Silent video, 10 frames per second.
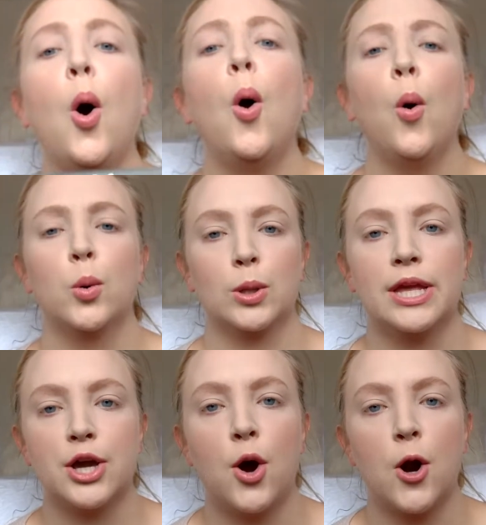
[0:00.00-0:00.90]

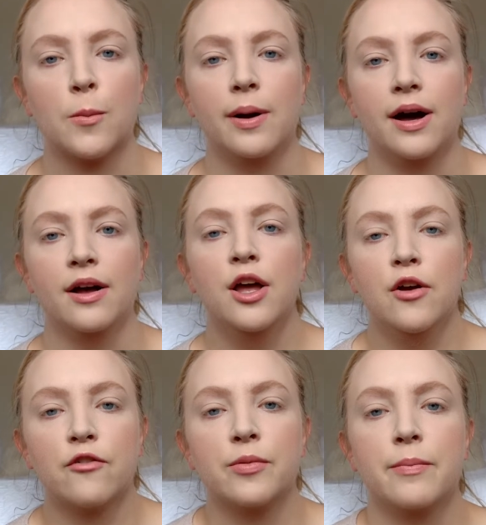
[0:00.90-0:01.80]
totally karma
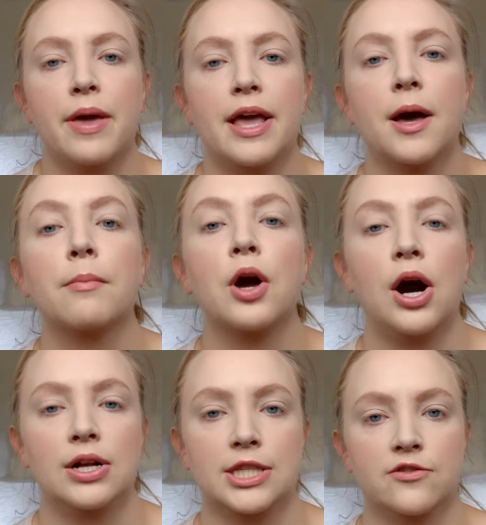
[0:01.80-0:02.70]
from the makeup
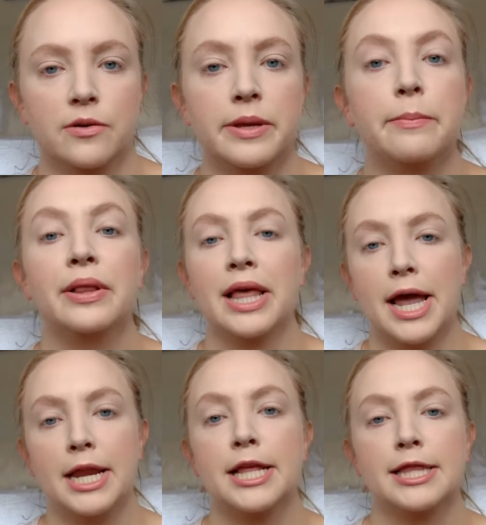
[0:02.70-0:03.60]
gods for me
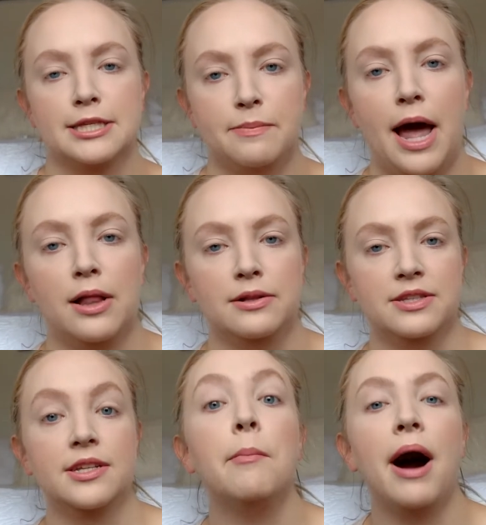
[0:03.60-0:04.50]
planning this
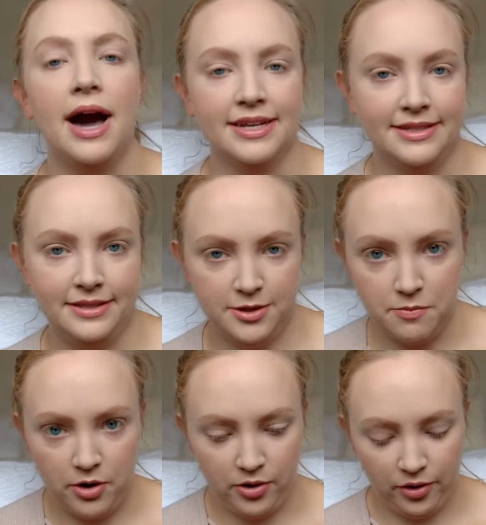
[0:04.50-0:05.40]
palette's demise
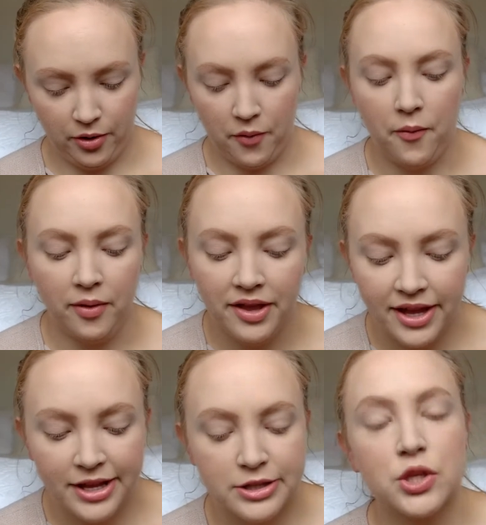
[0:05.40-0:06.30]
tomorrow.
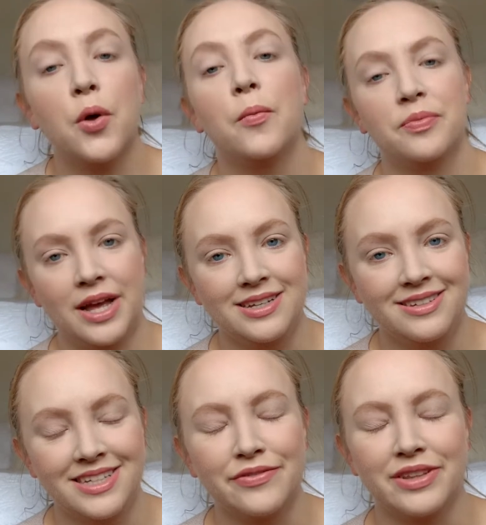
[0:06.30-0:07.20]
So that
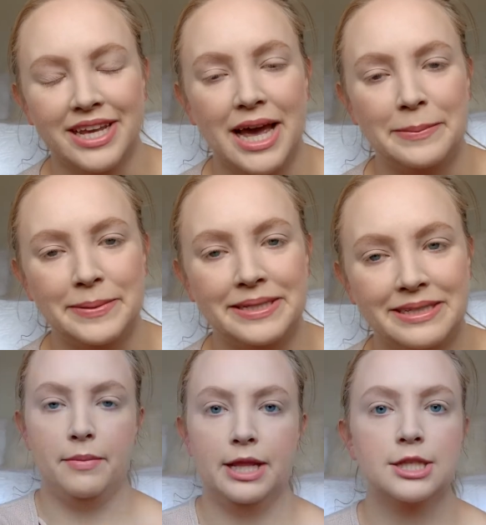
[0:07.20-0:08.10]
definitely
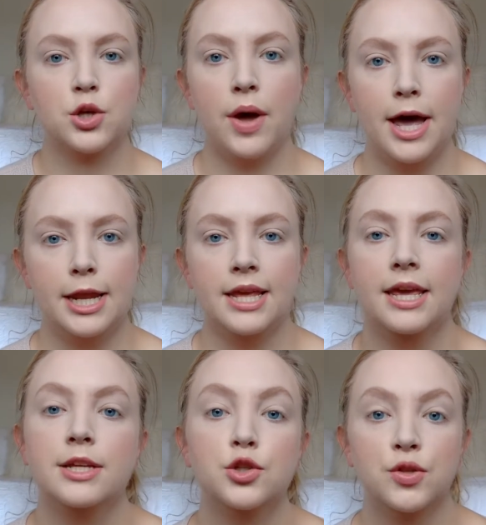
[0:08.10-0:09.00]
happened. But let's go ahead and
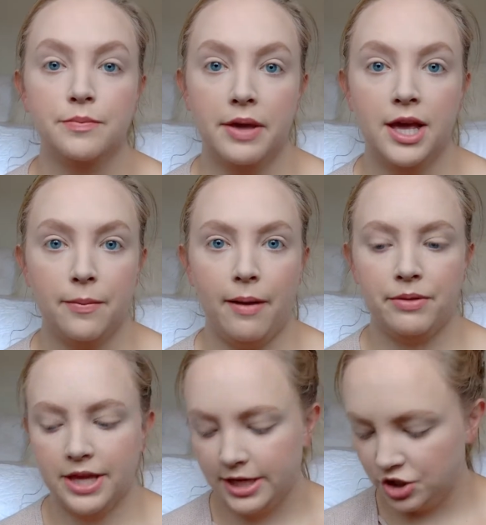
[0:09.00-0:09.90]
get into the makeup
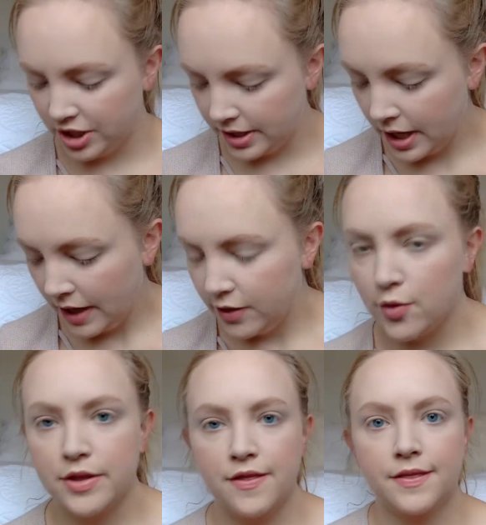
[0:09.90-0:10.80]
application. The
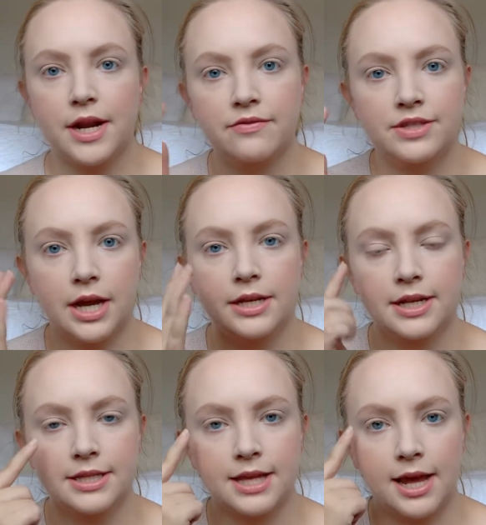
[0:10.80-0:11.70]
only thing that I've done
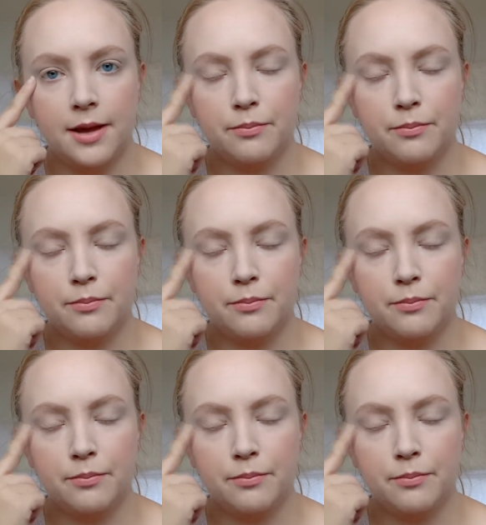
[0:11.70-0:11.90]
is I